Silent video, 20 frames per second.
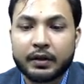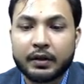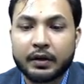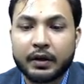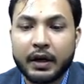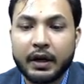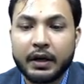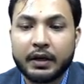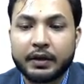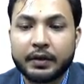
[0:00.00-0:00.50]

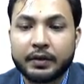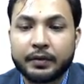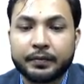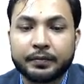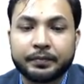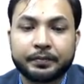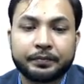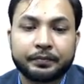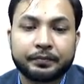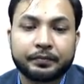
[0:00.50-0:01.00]
right?
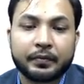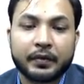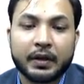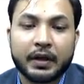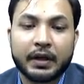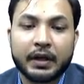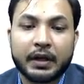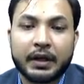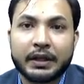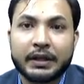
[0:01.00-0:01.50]

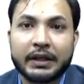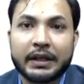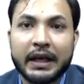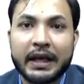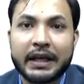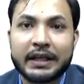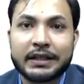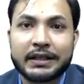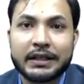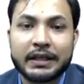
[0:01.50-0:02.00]
The
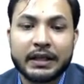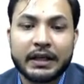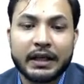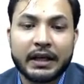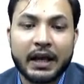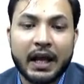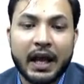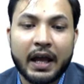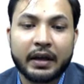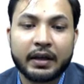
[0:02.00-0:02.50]

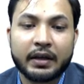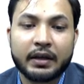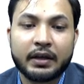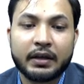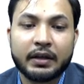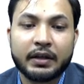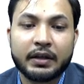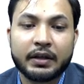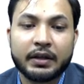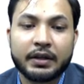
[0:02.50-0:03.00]
exterior
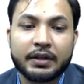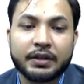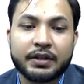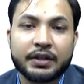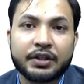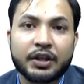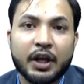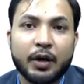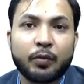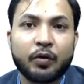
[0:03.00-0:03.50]
angle is
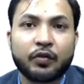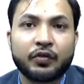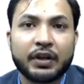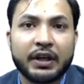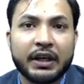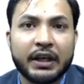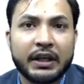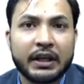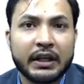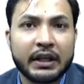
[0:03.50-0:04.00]
the sum of
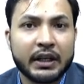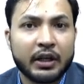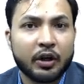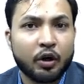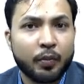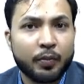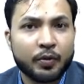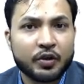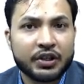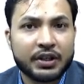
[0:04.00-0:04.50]
the interior
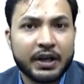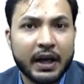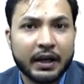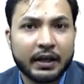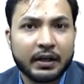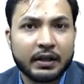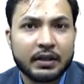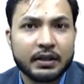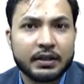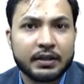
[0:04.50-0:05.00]
opposite
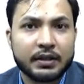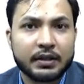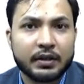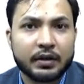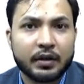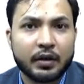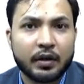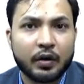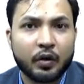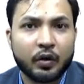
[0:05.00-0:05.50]
angles,
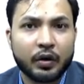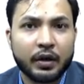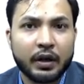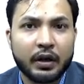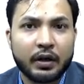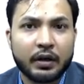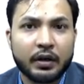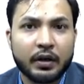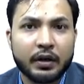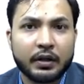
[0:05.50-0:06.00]
okay?
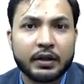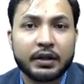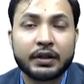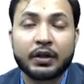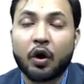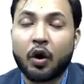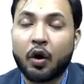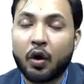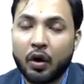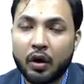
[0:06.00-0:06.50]

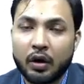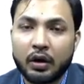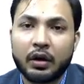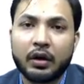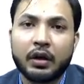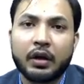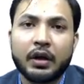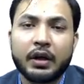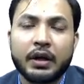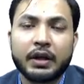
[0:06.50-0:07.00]
Or
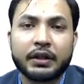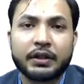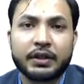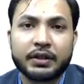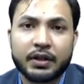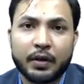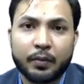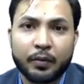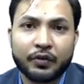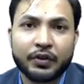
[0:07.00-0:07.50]
the
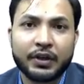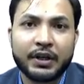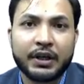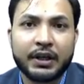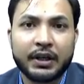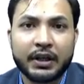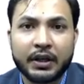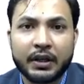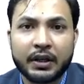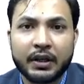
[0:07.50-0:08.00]
sum of the
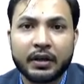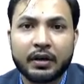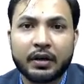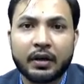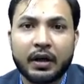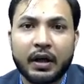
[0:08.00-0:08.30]
interior